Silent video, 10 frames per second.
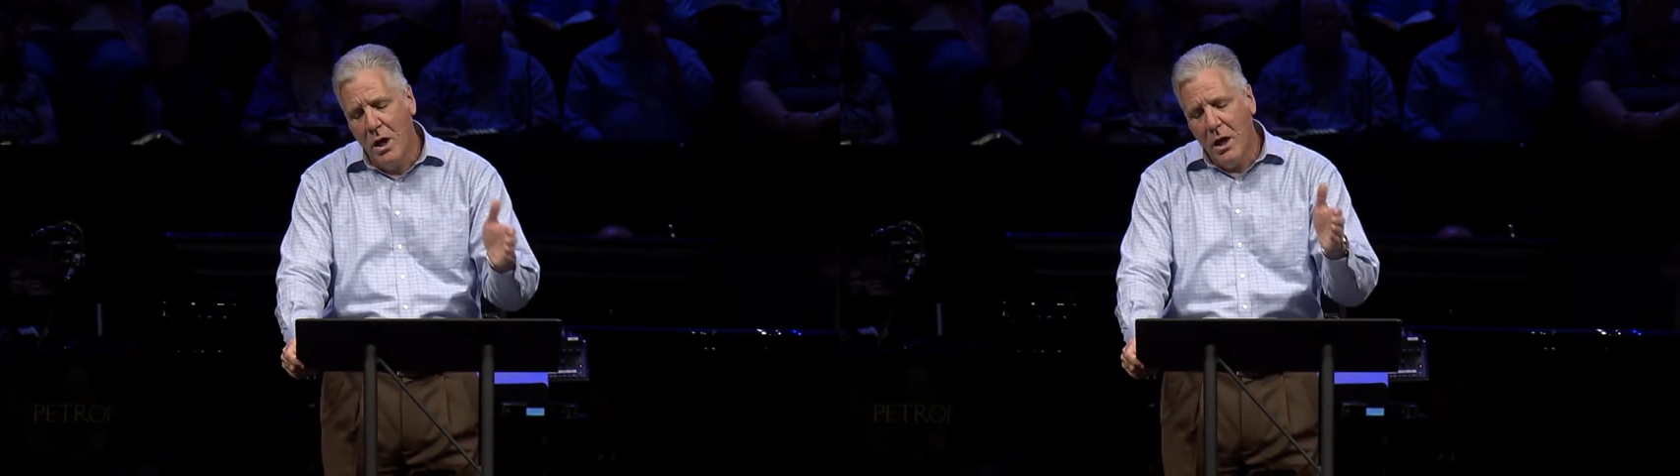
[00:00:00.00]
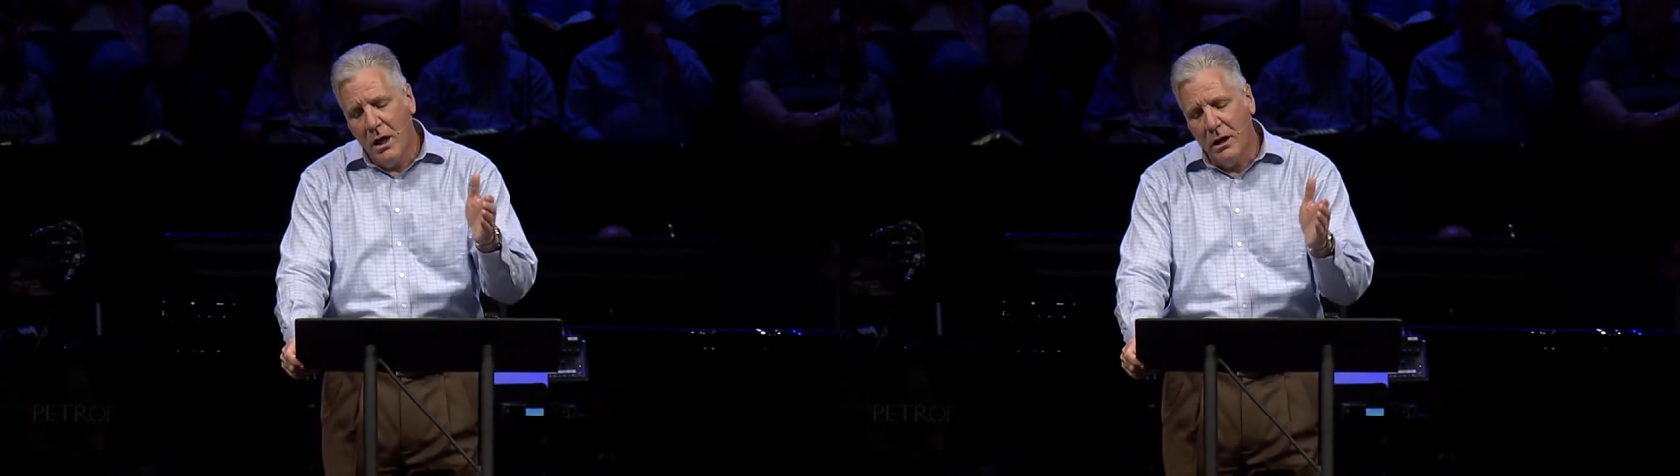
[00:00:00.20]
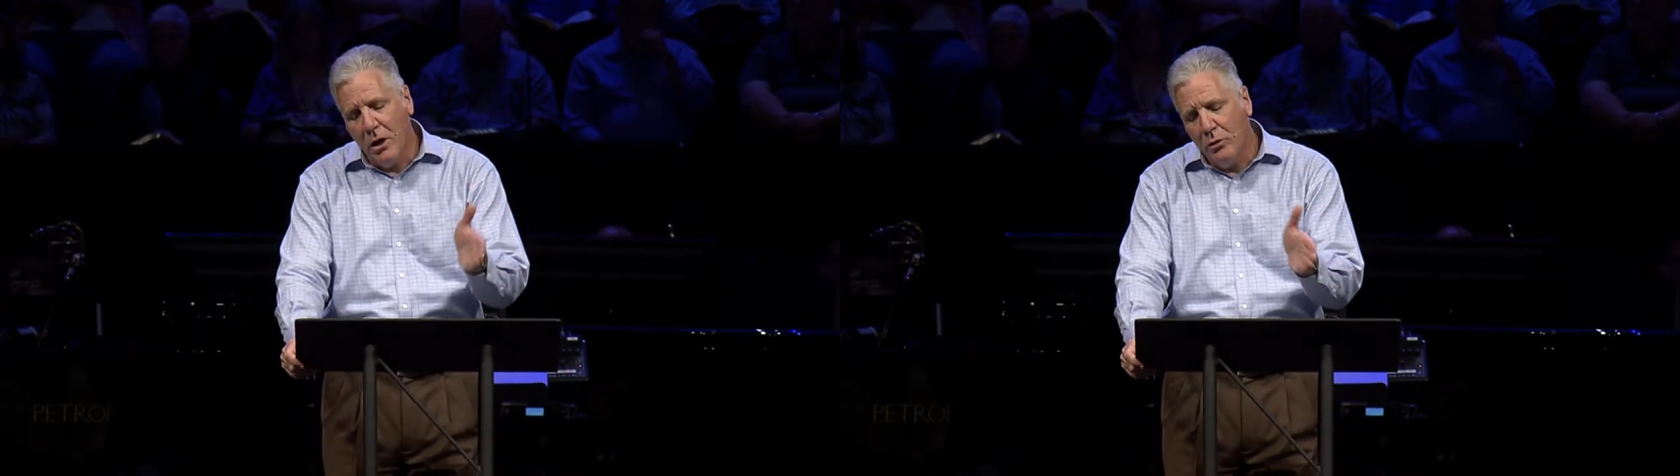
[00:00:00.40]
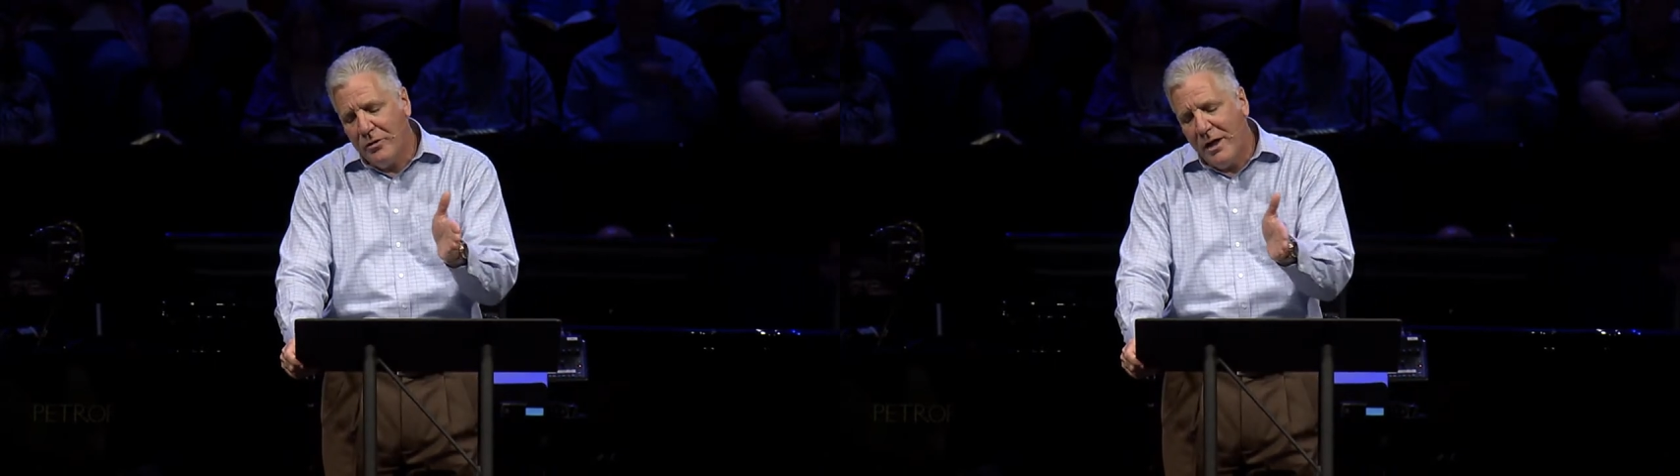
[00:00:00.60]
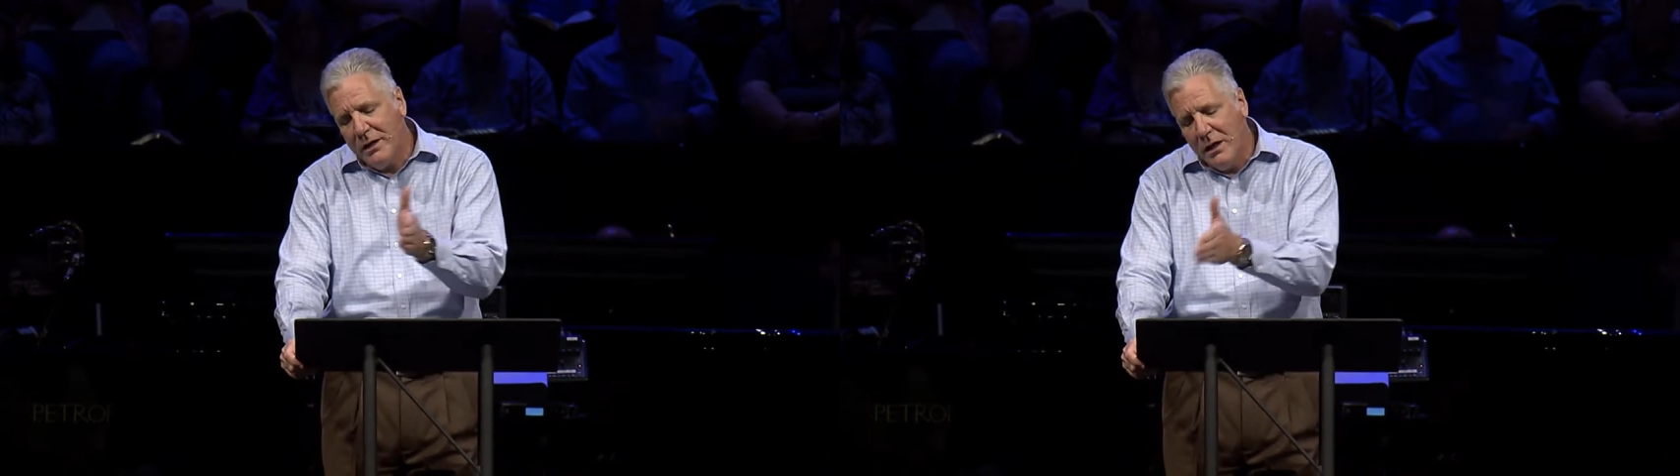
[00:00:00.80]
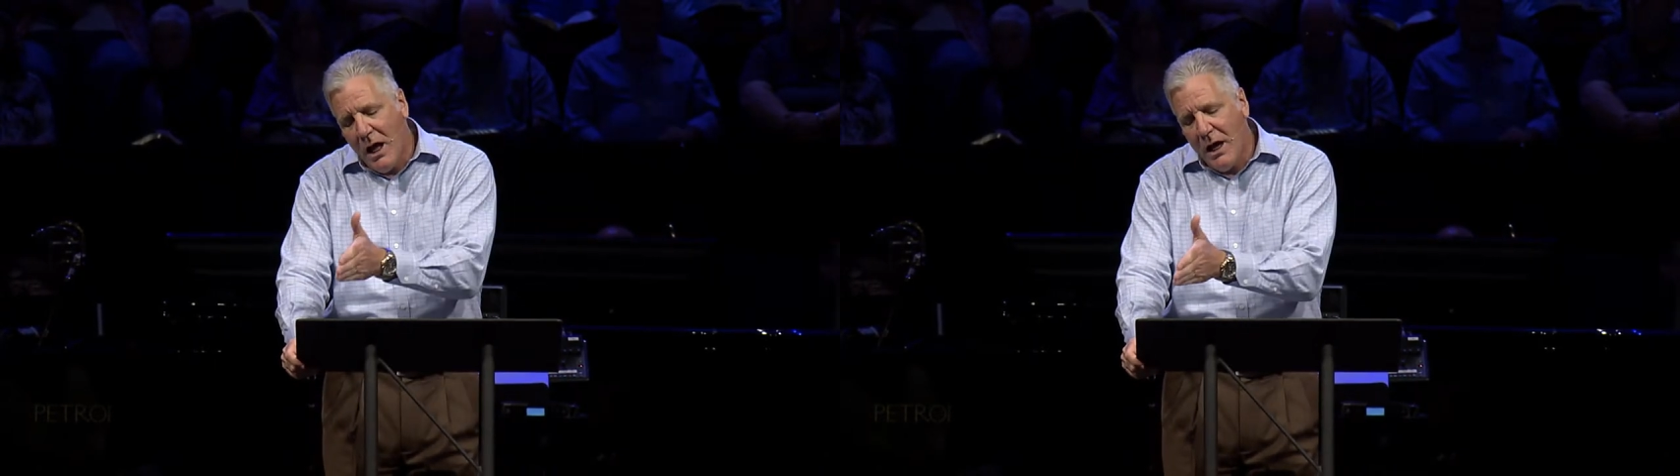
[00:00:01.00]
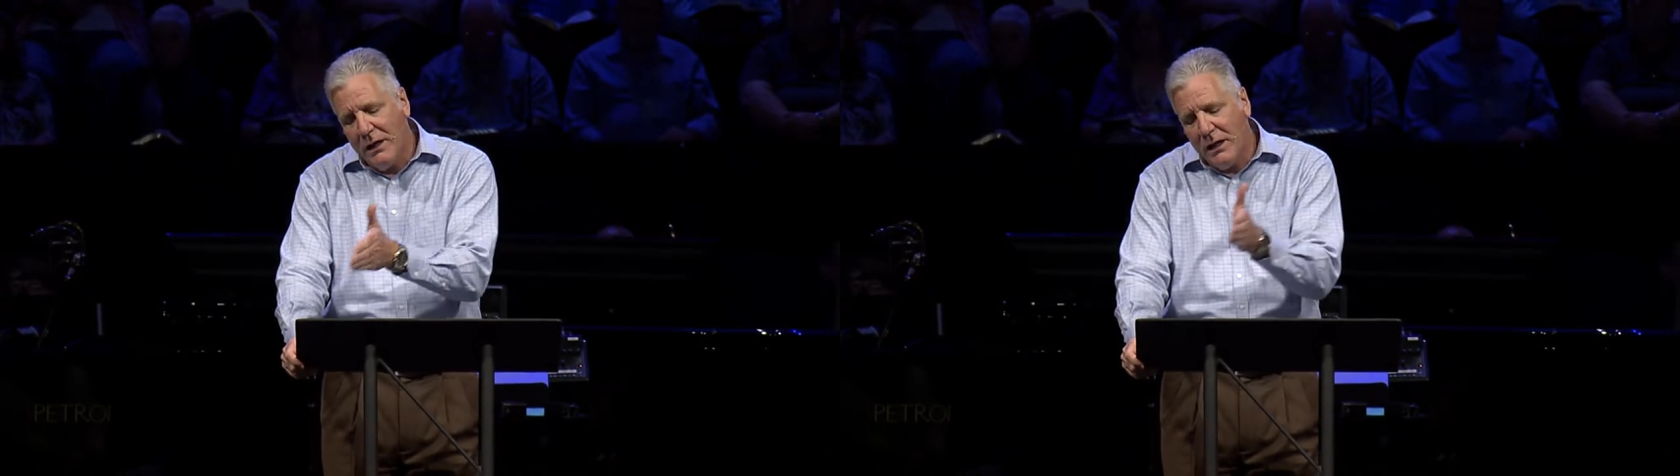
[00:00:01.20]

he goes out at night, he